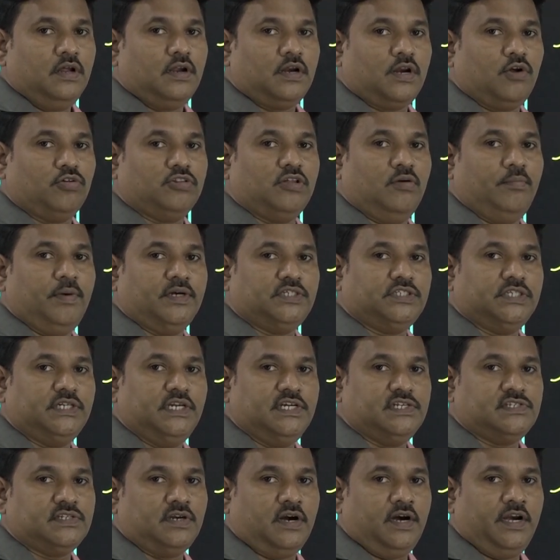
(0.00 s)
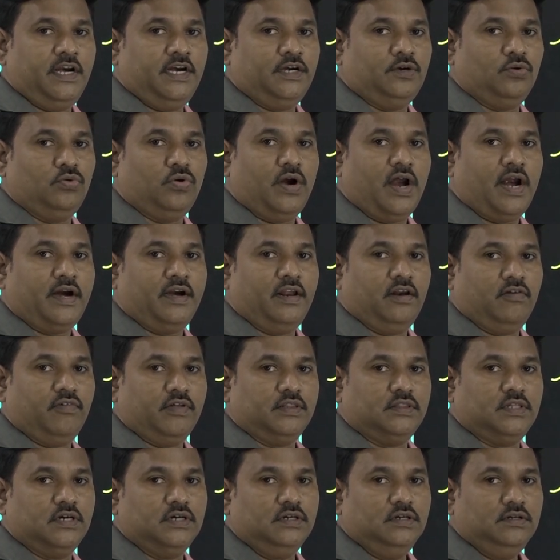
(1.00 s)
Now the machine is ready to handle
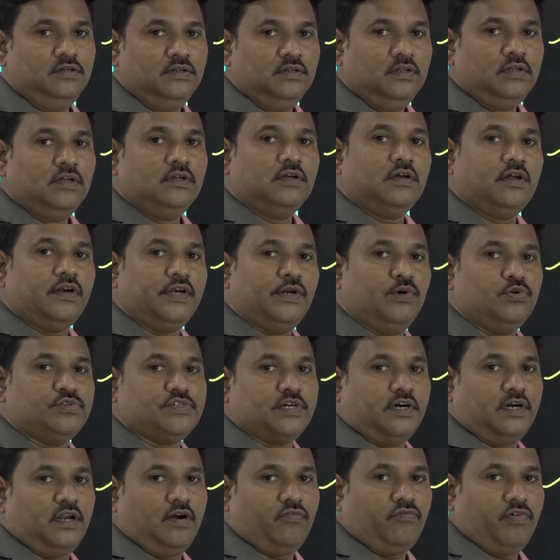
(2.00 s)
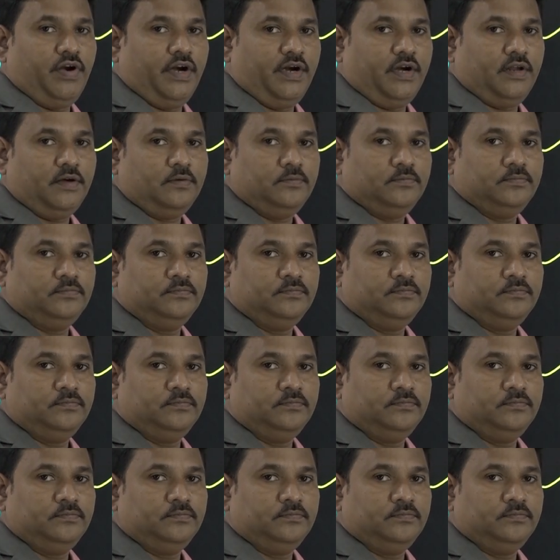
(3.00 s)
with the new set of data.